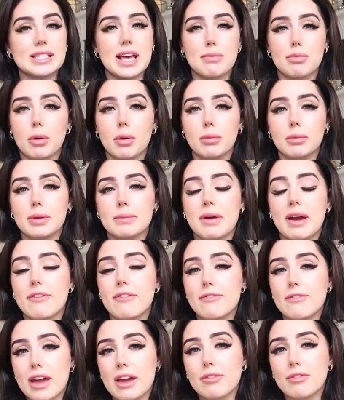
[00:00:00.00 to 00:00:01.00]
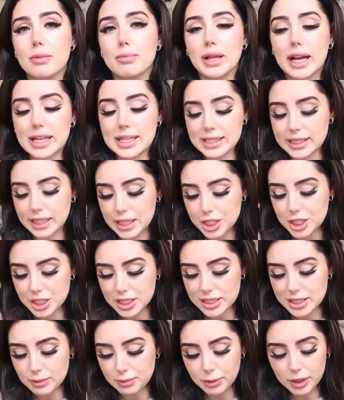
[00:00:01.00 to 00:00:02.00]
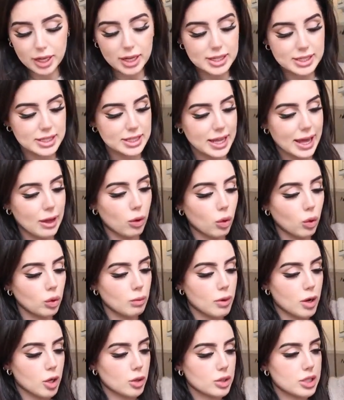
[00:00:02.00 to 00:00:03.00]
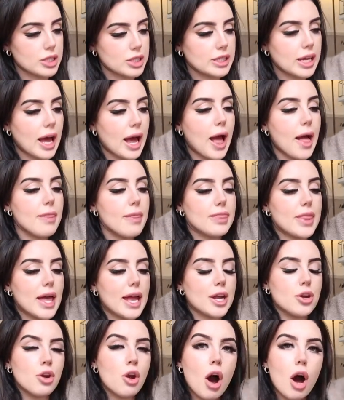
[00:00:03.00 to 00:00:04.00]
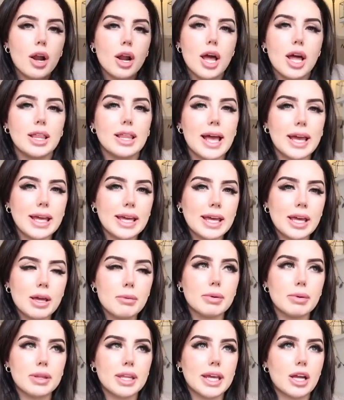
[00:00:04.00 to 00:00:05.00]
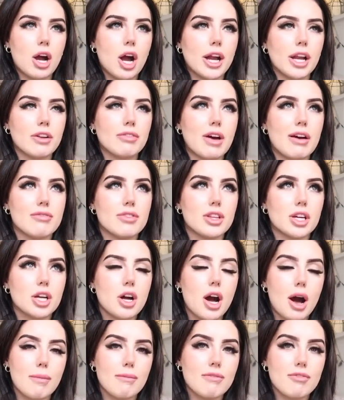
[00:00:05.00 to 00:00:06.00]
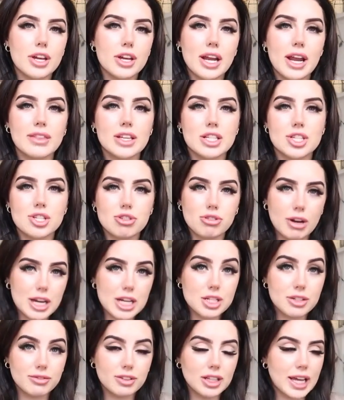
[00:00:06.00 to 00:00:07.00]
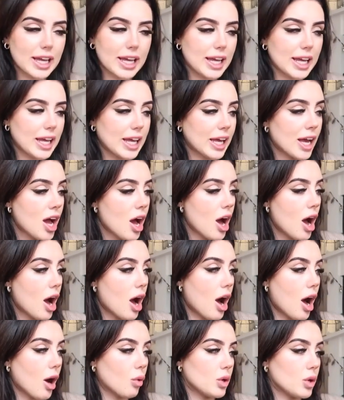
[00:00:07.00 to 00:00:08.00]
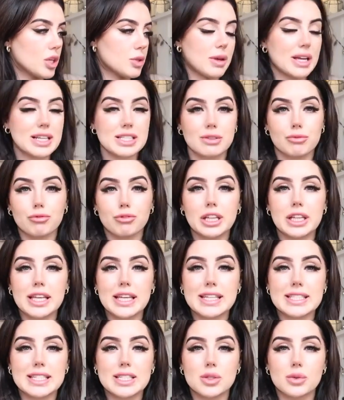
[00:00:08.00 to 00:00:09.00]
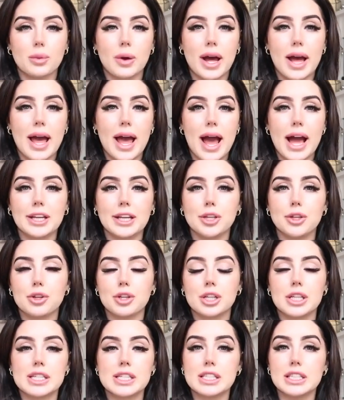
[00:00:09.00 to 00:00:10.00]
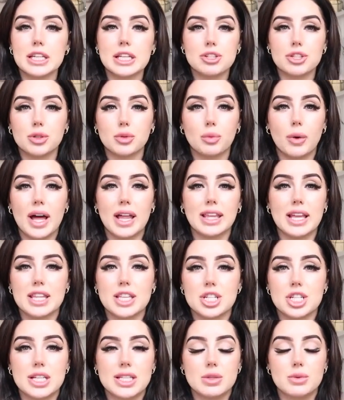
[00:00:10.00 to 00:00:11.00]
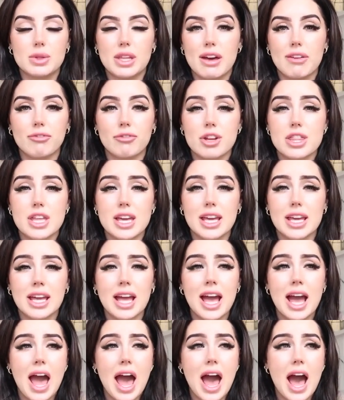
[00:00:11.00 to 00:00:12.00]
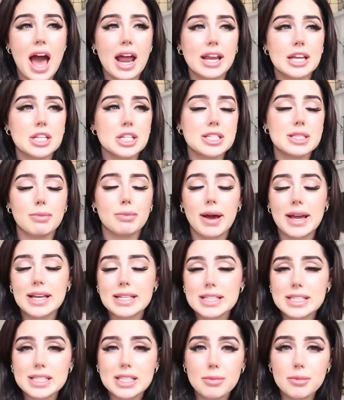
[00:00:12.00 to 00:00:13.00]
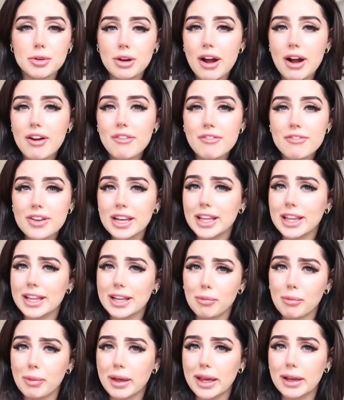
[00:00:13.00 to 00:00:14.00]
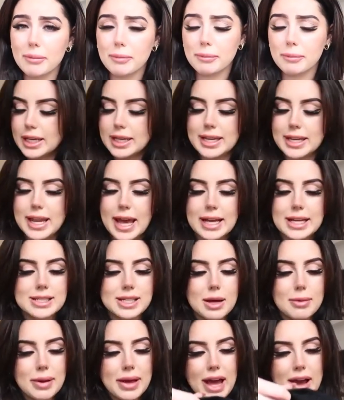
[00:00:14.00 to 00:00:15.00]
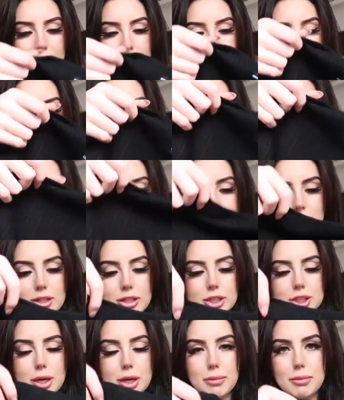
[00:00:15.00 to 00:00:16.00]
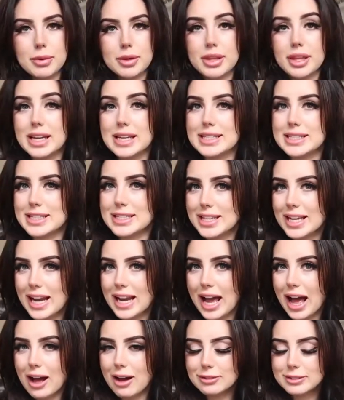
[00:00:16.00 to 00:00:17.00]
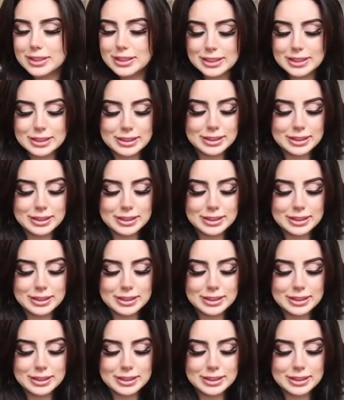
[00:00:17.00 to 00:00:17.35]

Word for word: They're probably my favorite black skinny jeans because they're almost, they're not a legging, but they kind of have the comfort and the stretch of a legging, uh, which makes them really easy to wear. And you can just literally wear leather jeans with everything. And it just spices up your outfit a little bit. Next up, I have this little jumper that is inside out.